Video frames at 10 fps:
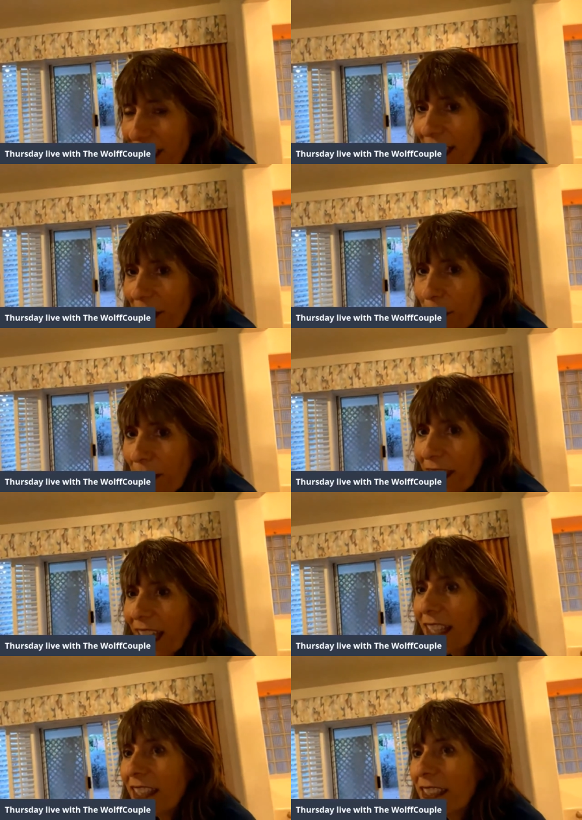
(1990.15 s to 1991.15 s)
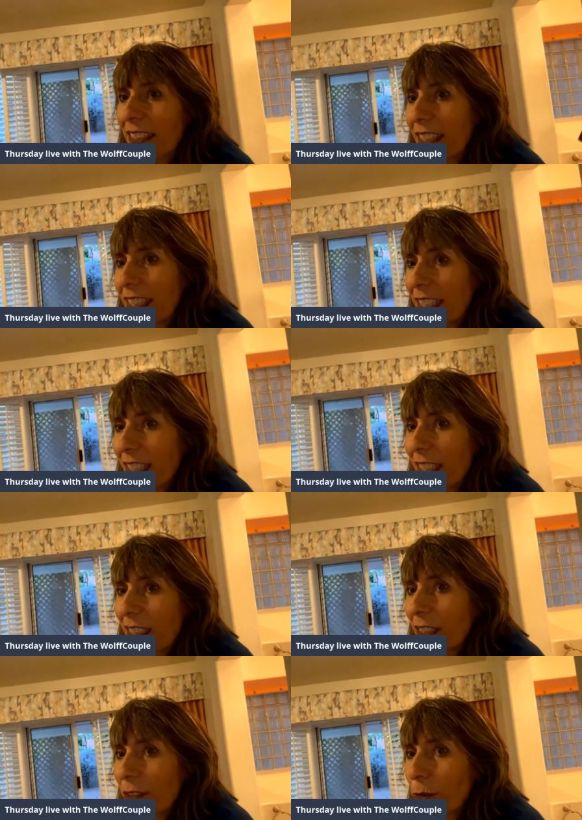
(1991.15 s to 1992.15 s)
say about that.
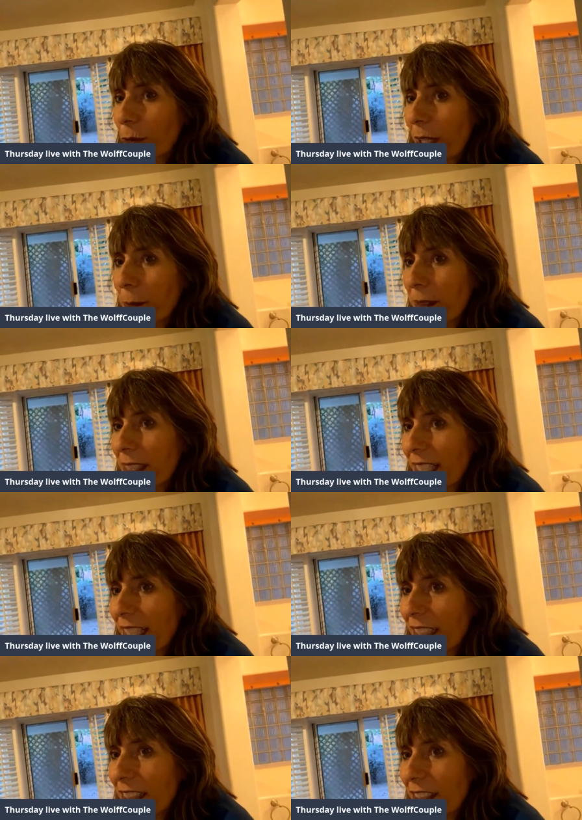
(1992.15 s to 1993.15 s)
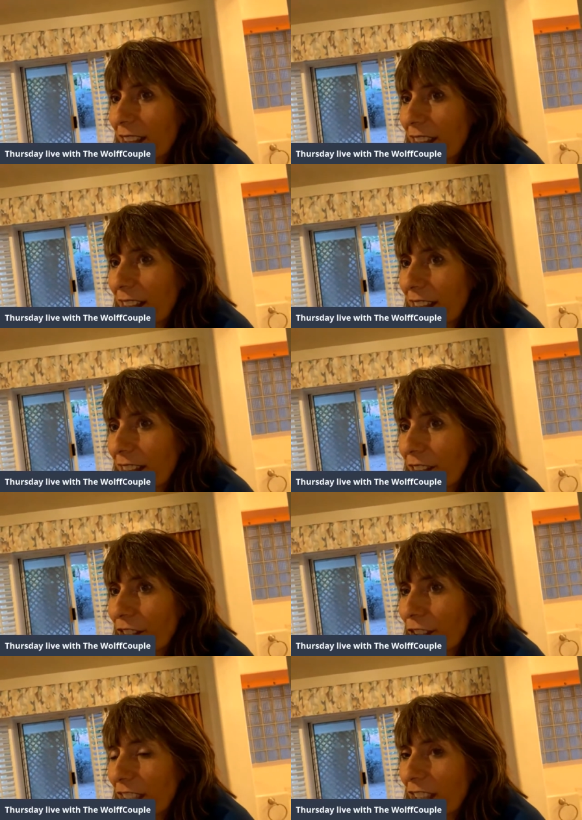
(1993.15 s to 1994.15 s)
Drapes and the
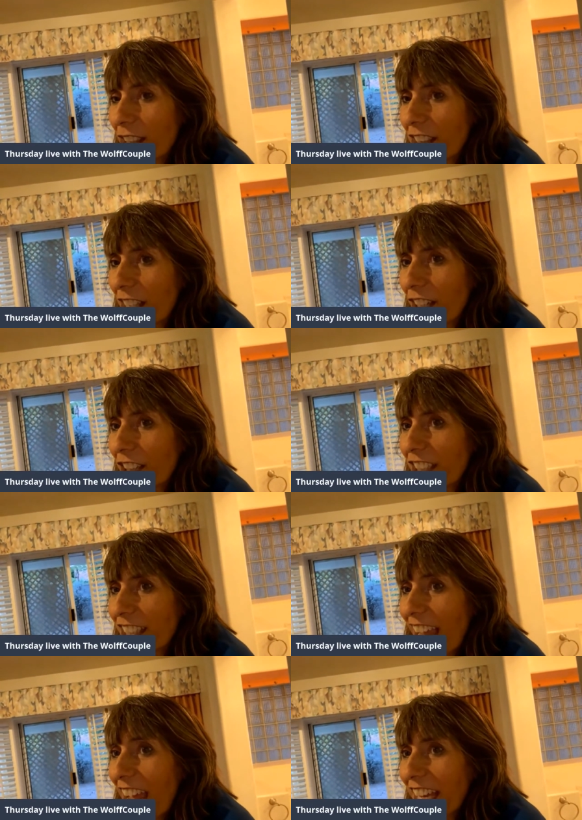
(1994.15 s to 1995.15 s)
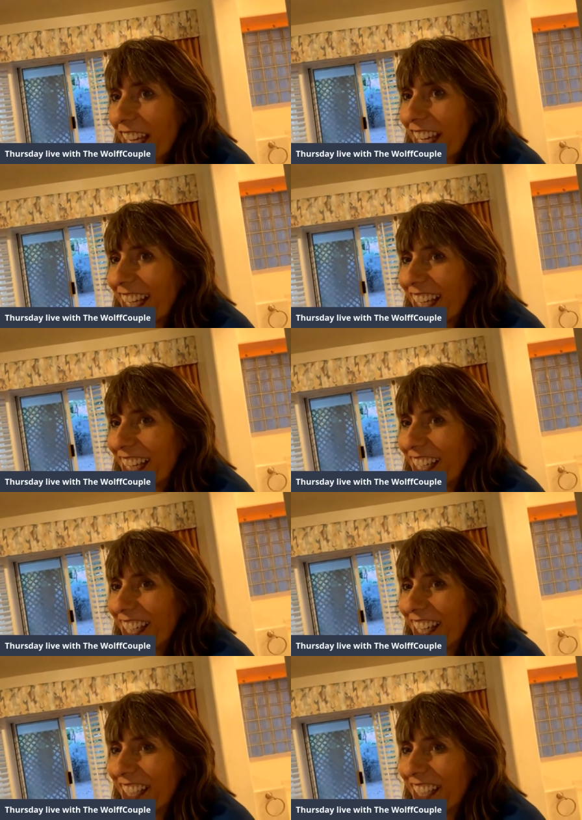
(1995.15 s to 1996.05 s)
verticals are yuck,